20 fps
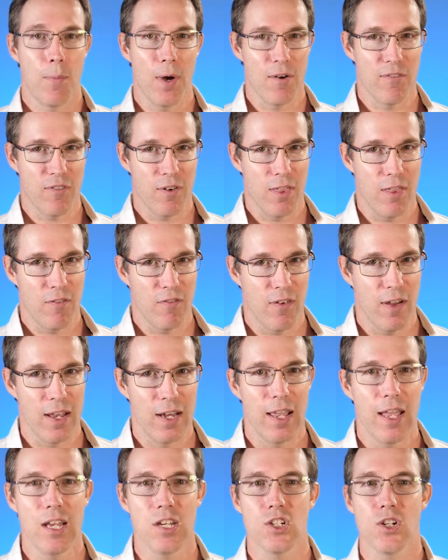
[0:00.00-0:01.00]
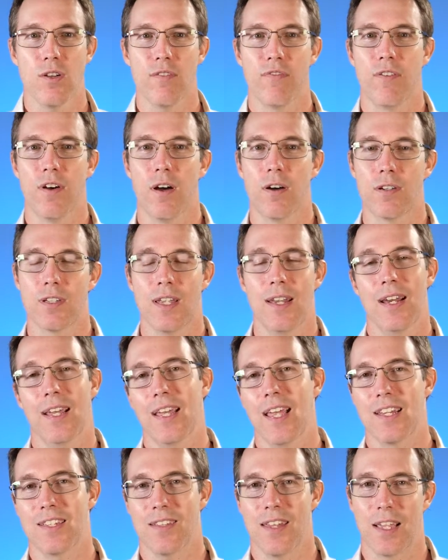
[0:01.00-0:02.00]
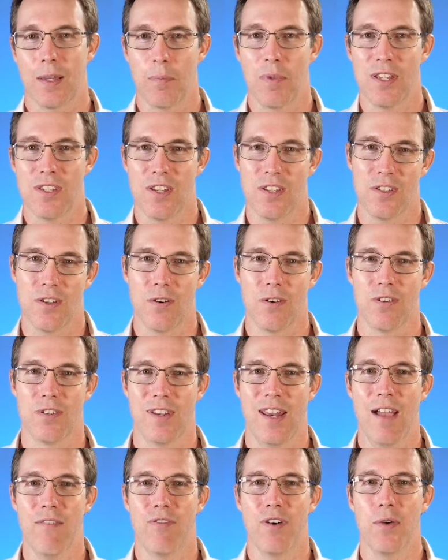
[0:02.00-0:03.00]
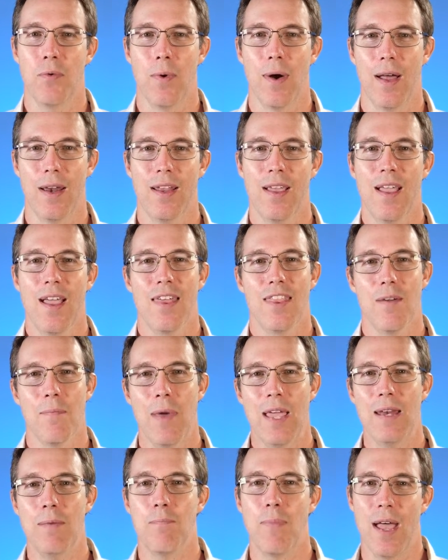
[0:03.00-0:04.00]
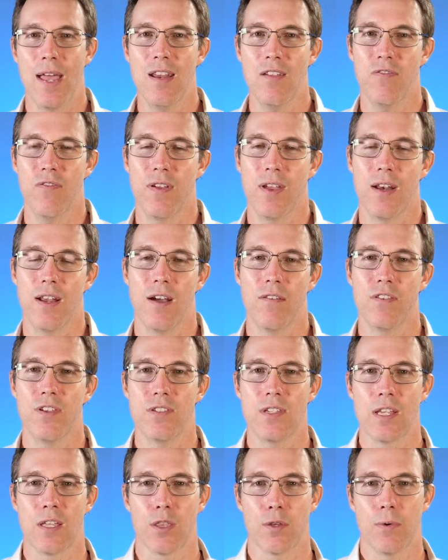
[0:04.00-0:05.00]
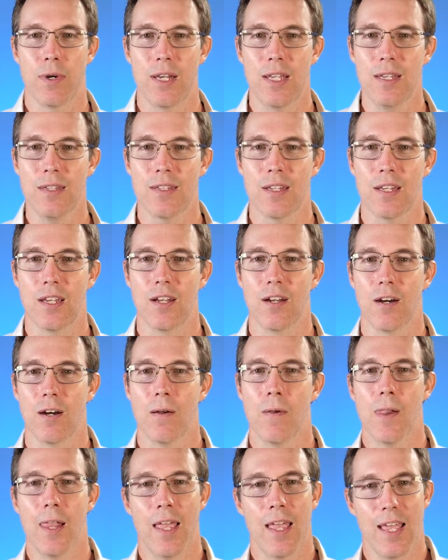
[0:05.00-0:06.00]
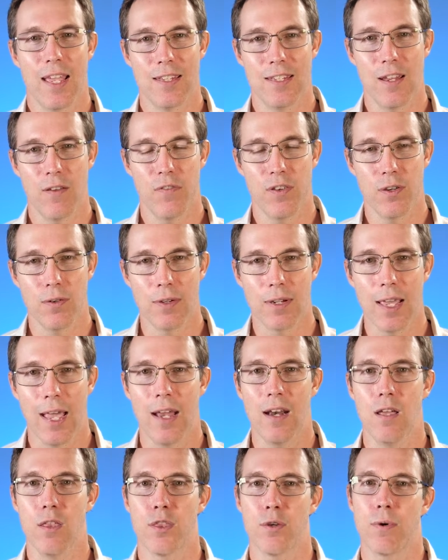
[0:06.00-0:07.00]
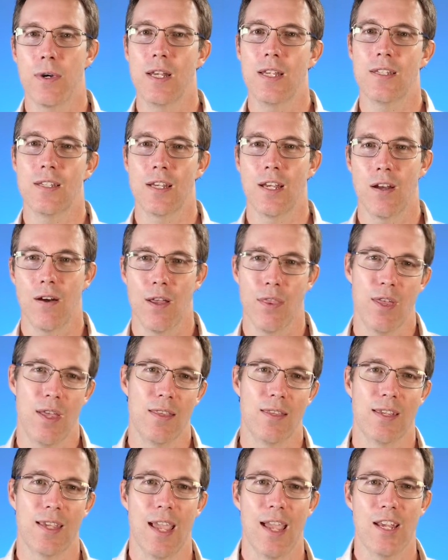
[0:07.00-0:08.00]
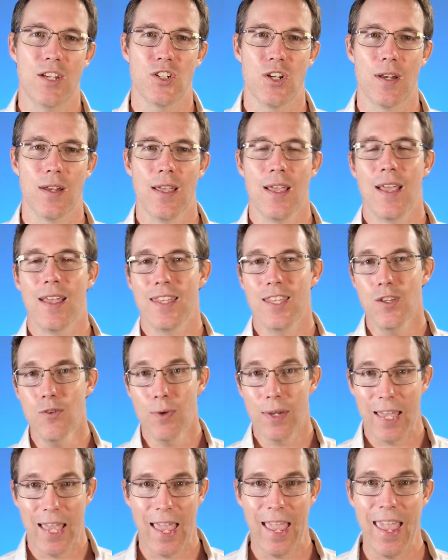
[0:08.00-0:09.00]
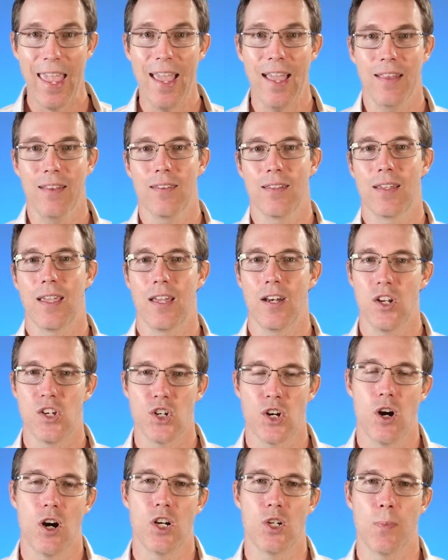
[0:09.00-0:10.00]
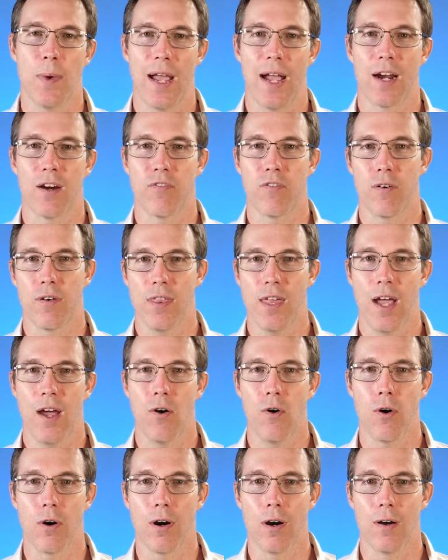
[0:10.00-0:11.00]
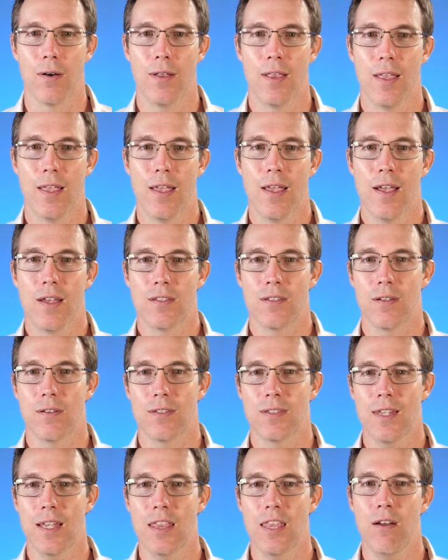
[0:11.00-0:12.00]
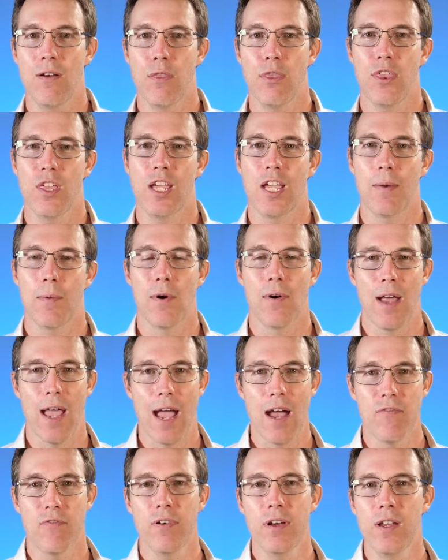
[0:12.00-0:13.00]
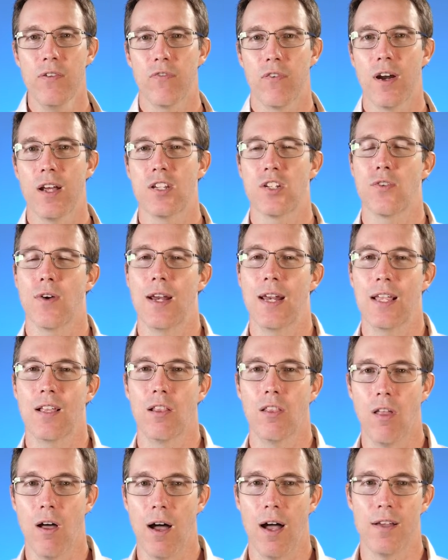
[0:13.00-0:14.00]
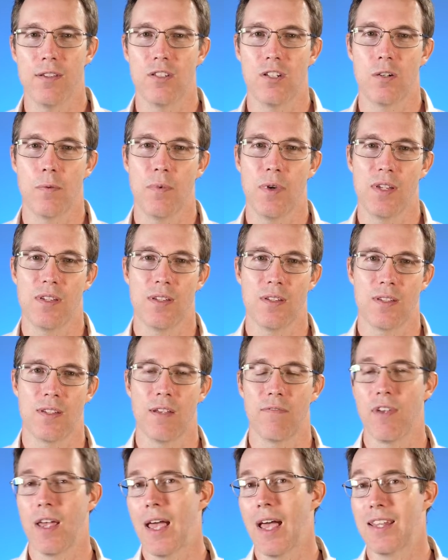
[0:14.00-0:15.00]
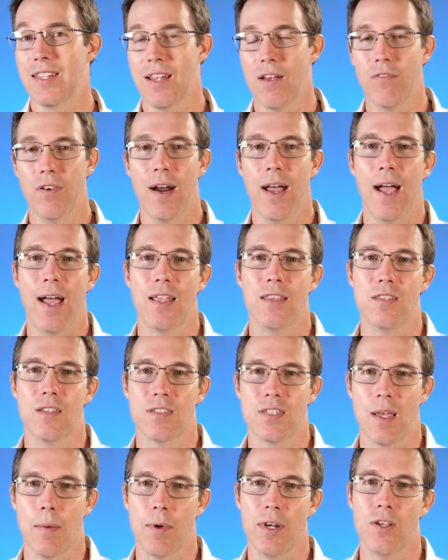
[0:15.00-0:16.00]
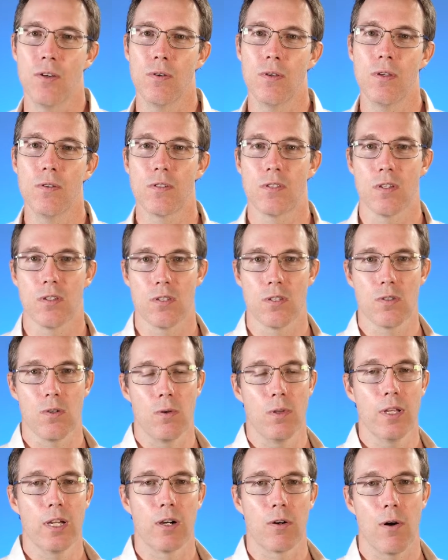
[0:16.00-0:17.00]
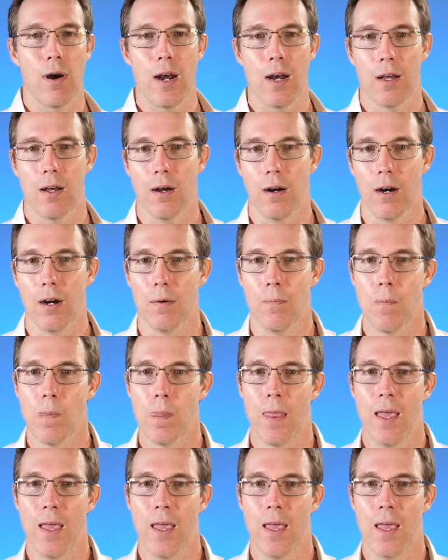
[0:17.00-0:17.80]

But for the financial folks, and I guess like business owners and everyone, the main benefit of using 3D Secure is if you get a 3D Secure authentication, you can't get a chargeback for that order. So sit there and think about every frustrating loss your business has ever had to somebody who used a stolen credit card.